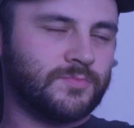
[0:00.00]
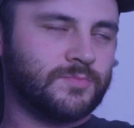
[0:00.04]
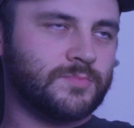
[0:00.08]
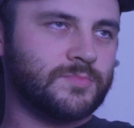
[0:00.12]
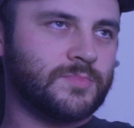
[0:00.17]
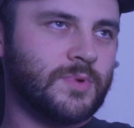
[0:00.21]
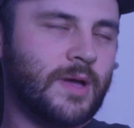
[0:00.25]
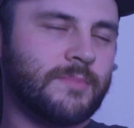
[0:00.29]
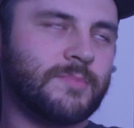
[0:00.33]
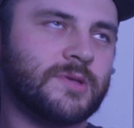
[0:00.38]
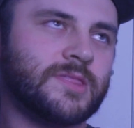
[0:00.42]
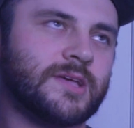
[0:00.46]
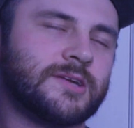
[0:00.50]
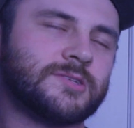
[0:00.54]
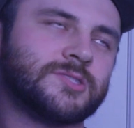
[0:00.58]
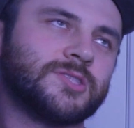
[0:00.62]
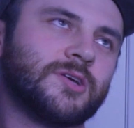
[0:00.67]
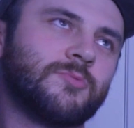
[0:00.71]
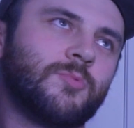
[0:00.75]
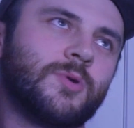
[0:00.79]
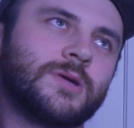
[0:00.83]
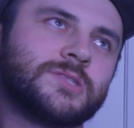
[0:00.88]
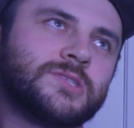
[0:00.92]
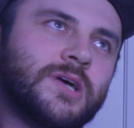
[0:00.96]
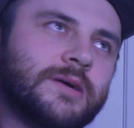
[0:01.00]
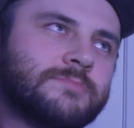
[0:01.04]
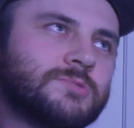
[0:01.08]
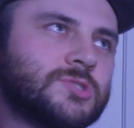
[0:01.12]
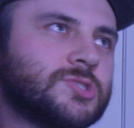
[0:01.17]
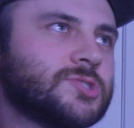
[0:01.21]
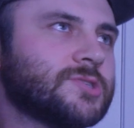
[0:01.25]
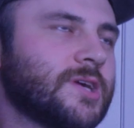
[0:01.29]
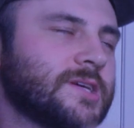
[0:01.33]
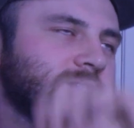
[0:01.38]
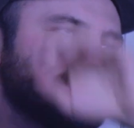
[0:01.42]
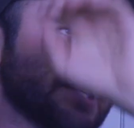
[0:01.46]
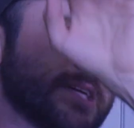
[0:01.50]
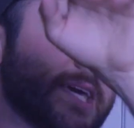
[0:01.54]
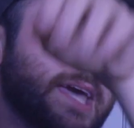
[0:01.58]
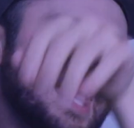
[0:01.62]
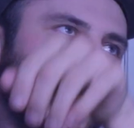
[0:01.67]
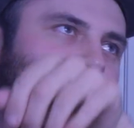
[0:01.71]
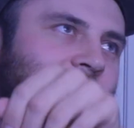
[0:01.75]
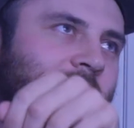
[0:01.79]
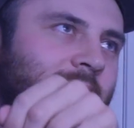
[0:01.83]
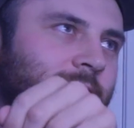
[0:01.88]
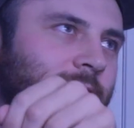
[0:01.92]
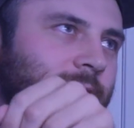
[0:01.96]
Remember, there's that one time she tries to
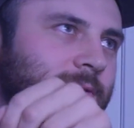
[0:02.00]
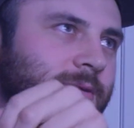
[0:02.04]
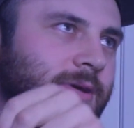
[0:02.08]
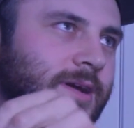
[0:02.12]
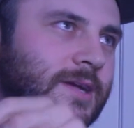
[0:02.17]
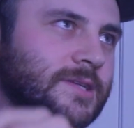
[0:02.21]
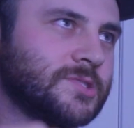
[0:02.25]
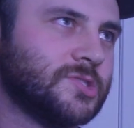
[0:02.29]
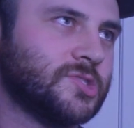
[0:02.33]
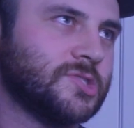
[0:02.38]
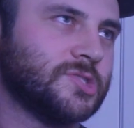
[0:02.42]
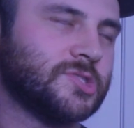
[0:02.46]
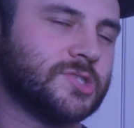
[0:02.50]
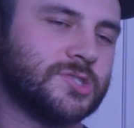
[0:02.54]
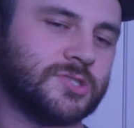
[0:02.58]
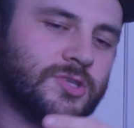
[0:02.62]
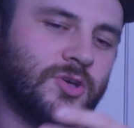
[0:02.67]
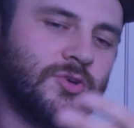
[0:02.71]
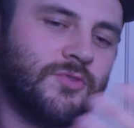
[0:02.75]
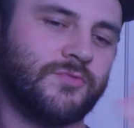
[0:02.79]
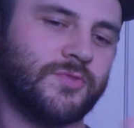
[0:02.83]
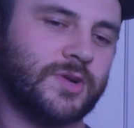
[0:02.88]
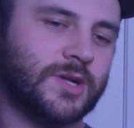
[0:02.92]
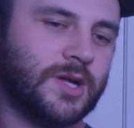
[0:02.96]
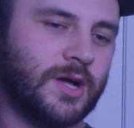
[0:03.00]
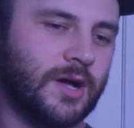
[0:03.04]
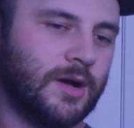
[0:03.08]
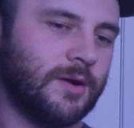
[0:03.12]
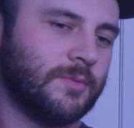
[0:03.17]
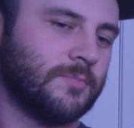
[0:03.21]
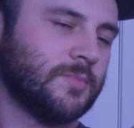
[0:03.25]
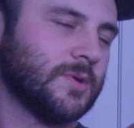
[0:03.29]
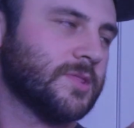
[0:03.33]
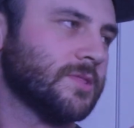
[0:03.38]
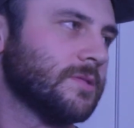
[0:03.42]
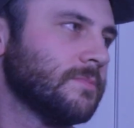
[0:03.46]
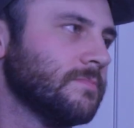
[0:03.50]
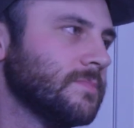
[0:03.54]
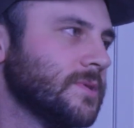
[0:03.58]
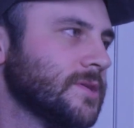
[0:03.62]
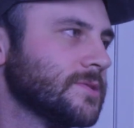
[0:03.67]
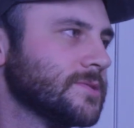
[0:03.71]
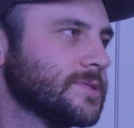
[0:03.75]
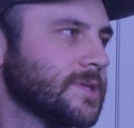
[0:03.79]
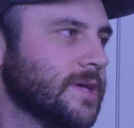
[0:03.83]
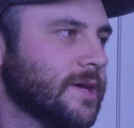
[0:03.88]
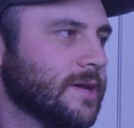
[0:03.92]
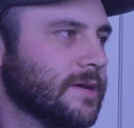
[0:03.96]
get out and she's just overcome with the
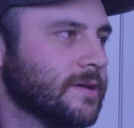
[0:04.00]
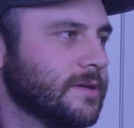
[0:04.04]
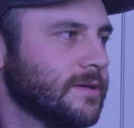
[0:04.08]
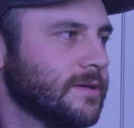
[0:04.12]
music.